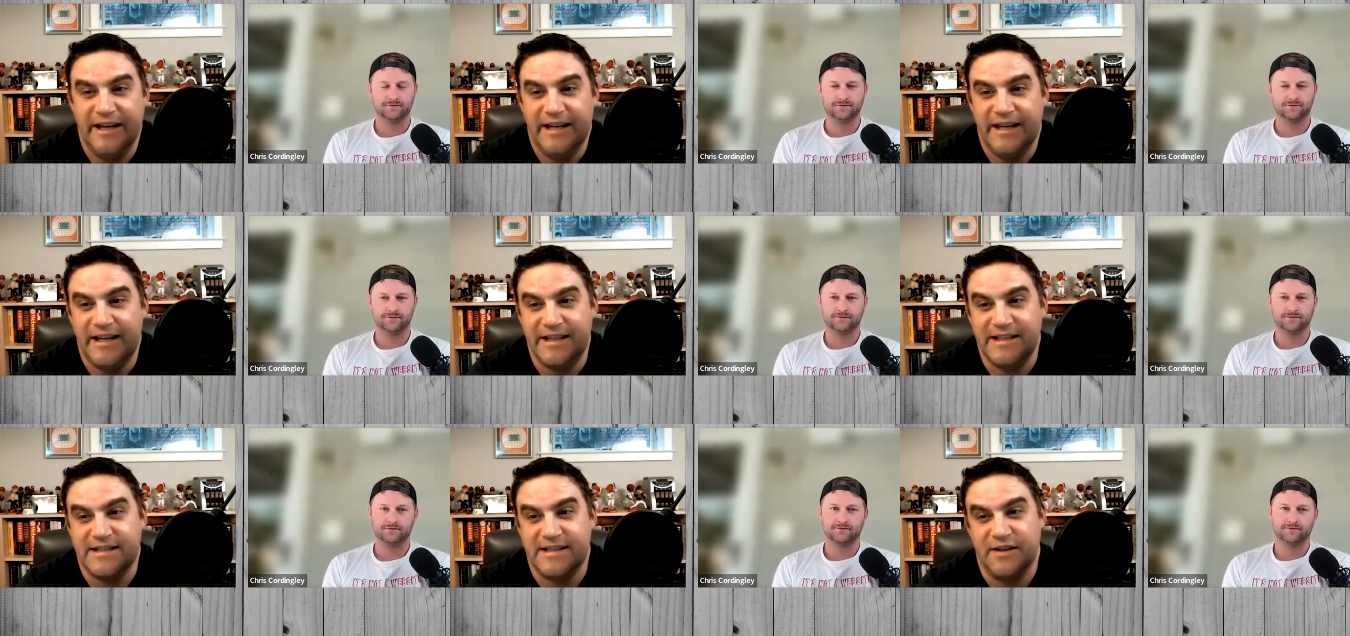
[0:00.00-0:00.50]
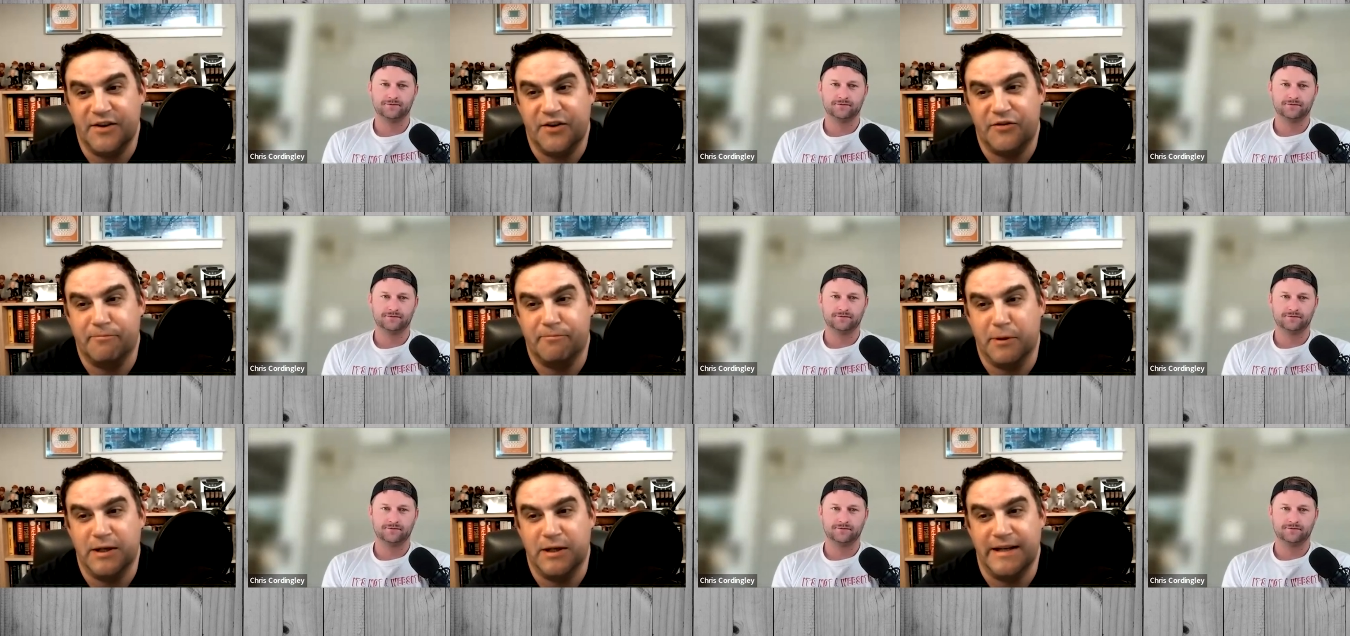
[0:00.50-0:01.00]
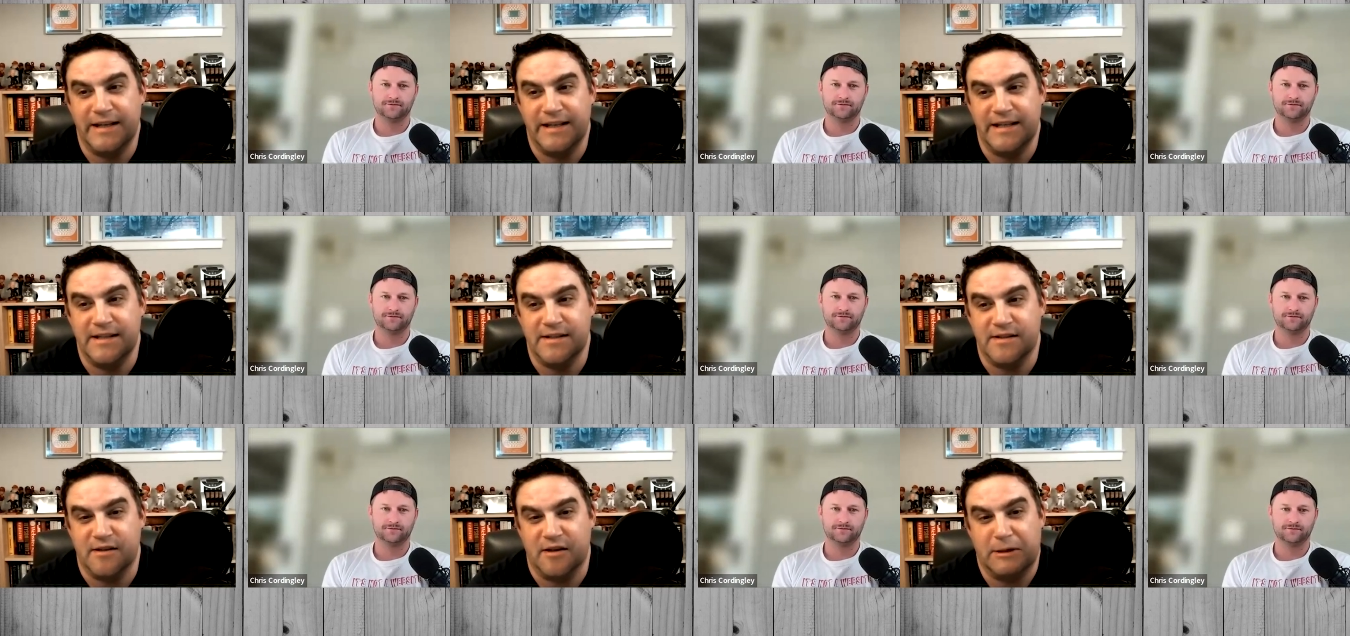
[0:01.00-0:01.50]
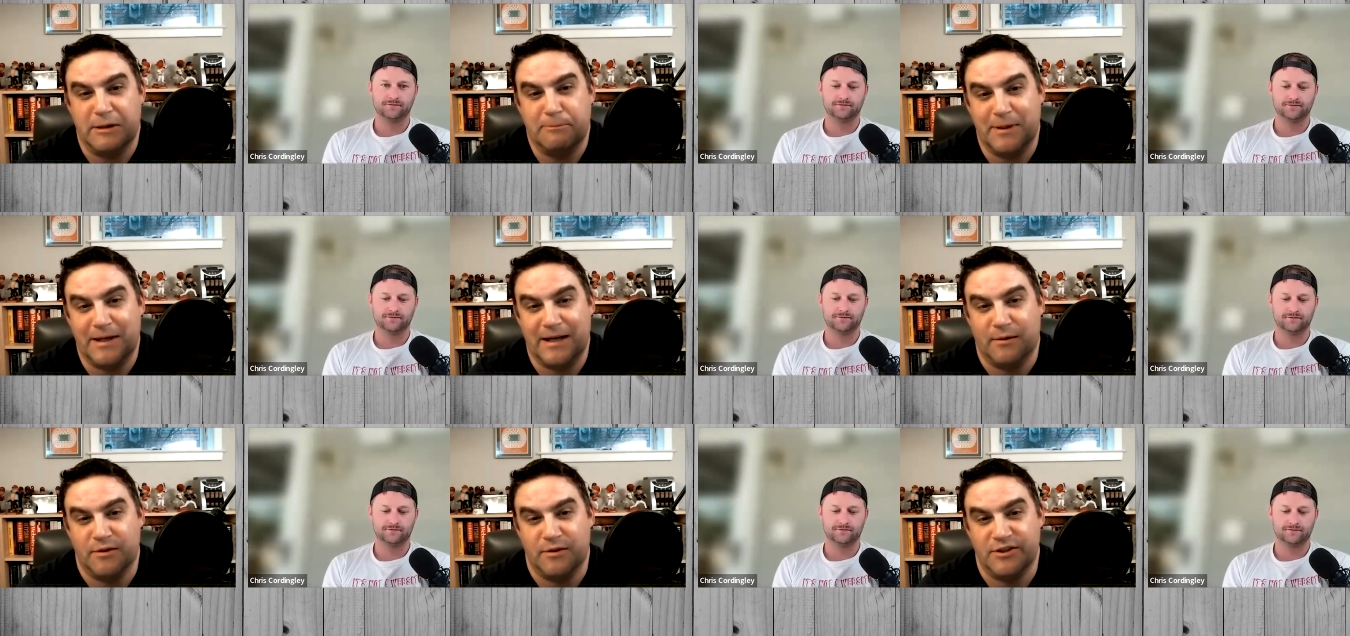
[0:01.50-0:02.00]
Speaker 1: he tells Barney he's on a
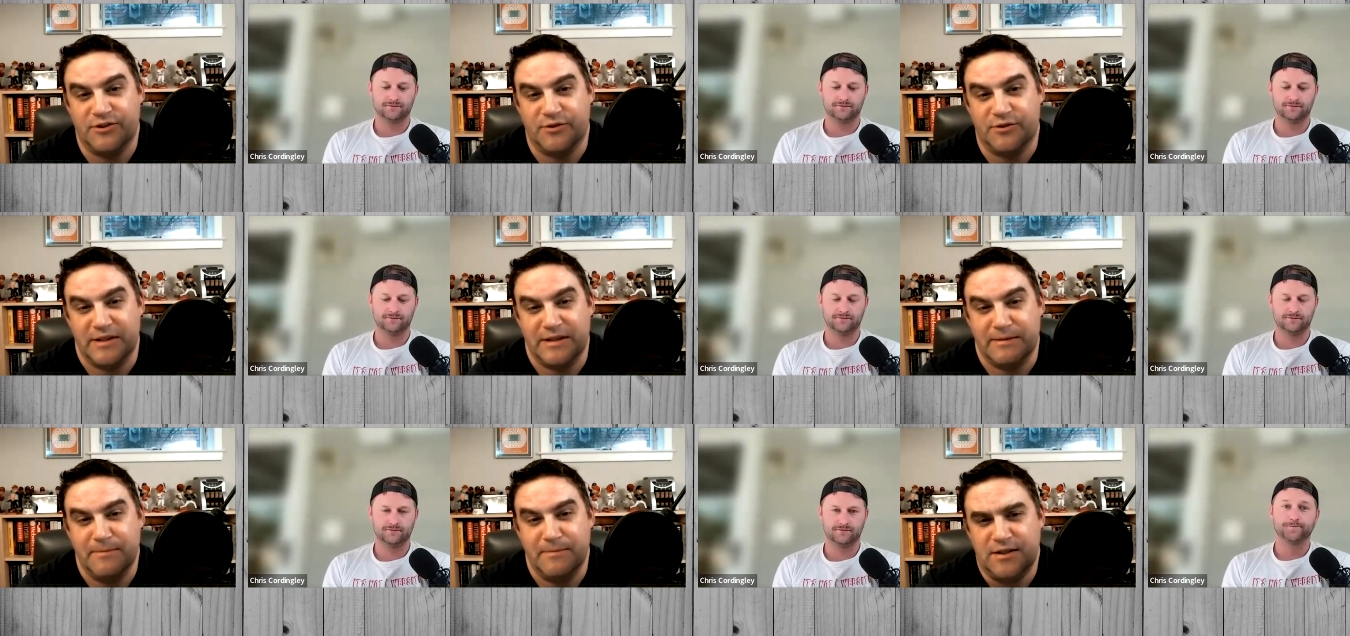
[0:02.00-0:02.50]
power trip.